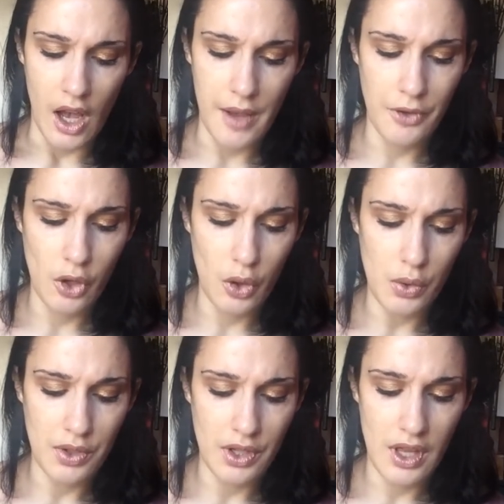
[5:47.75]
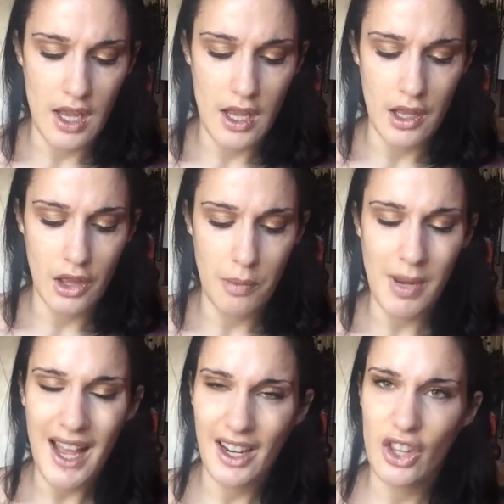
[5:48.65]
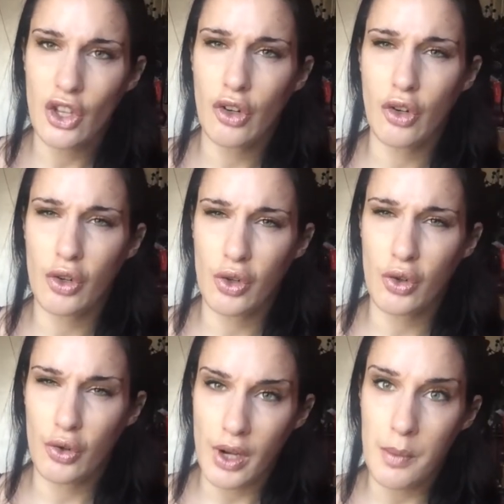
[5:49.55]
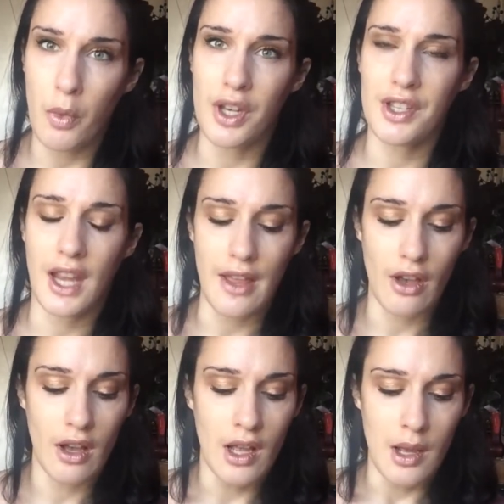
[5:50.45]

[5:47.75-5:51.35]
I've used the black and the green one together,